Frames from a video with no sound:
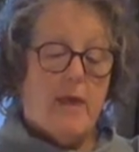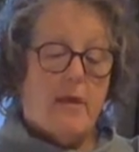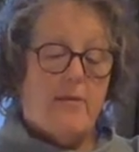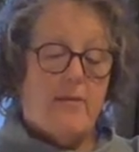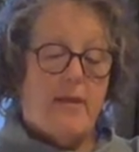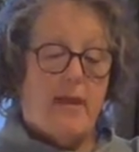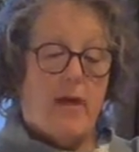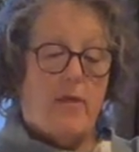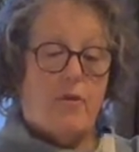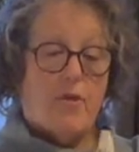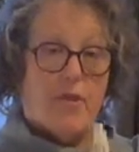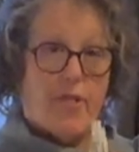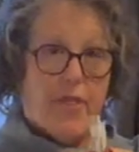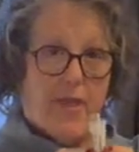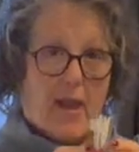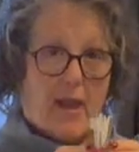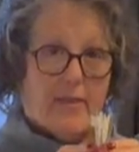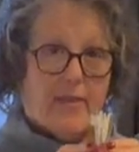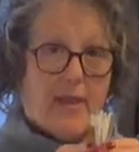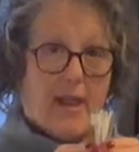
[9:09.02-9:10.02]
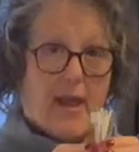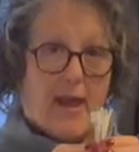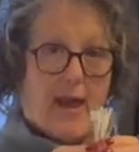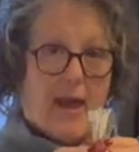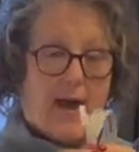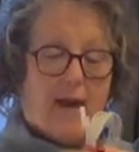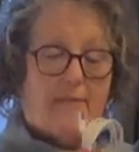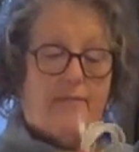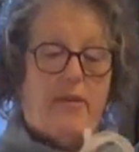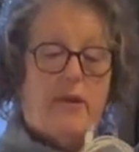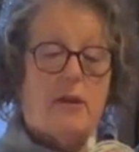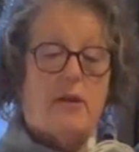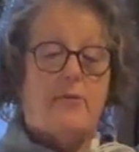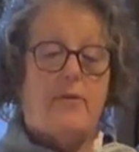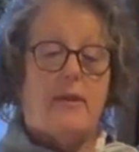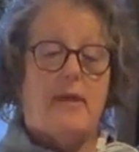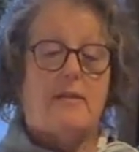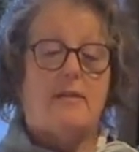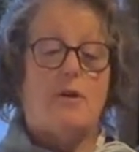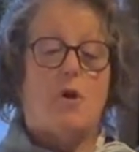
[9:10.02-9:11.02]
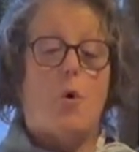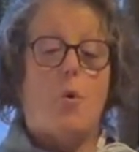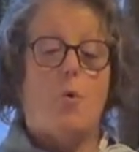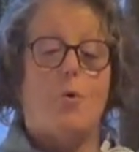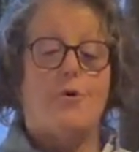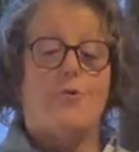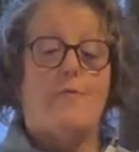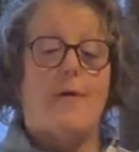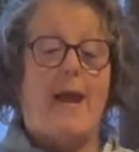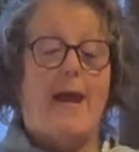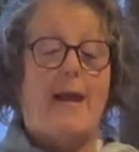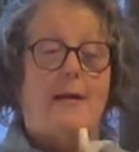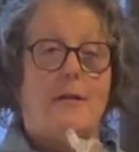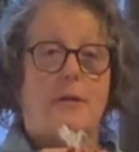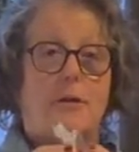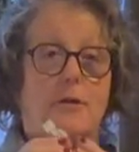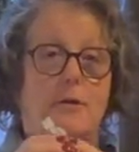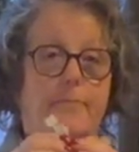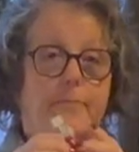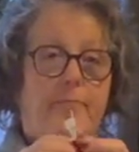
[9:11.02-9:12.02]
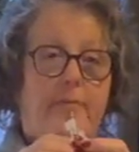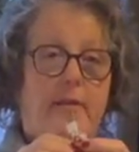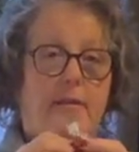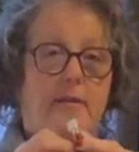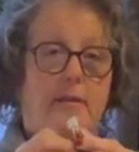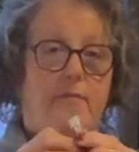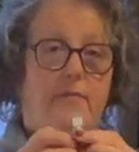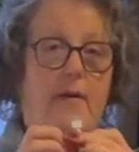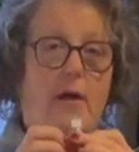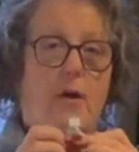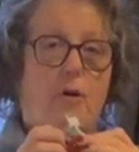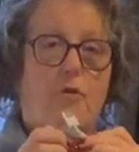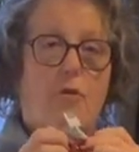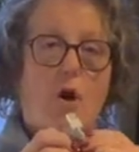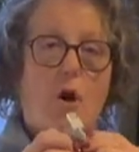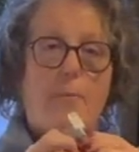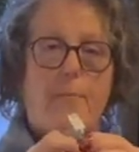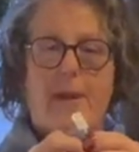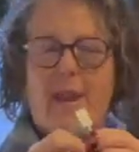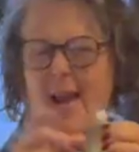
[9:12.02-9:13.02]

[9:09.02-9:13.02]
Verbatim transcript: The other thing that I have here is a cord wrangler. This is Velcro, but